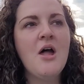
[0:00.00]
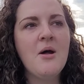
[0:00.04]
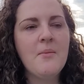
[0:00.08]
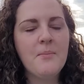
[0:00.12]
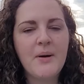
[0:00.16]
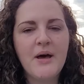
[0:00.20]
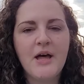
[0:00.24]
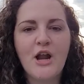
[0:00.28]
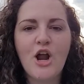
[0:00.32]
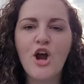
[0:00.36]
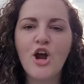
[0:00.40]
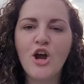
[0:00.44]

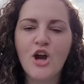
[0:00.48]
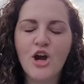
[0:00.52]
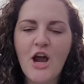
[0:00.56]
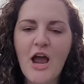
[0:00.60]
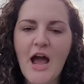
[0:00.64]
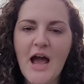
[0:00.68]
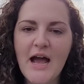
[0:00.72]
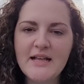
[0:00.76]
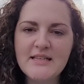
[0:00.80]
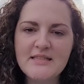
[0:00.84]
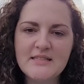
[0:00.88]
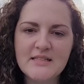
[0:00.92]
but her
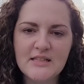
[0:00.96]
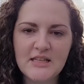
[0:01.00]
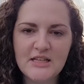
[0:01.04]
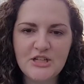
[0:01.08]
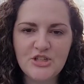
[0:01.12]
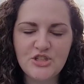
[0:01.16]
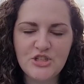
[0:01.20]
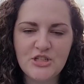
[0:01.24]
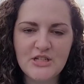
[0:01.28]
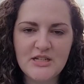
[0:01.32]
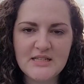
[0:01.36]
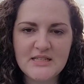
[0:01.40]

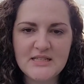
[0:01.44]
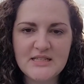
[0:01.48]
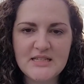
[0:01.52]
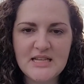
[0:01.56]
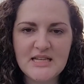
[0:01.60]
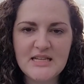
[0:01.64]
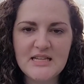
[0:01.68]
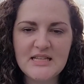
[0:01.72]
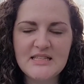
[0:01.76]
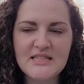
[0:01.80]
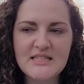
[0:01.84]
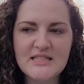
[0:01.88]
isolationist
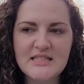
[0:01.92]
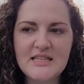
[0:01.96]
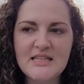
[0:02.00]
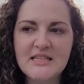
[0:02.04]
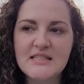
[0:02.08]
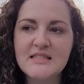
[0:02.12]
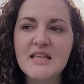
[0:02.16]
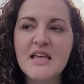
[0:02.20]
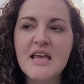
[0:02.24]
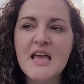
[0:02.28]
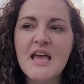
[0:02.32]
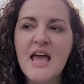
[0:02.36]
tendencies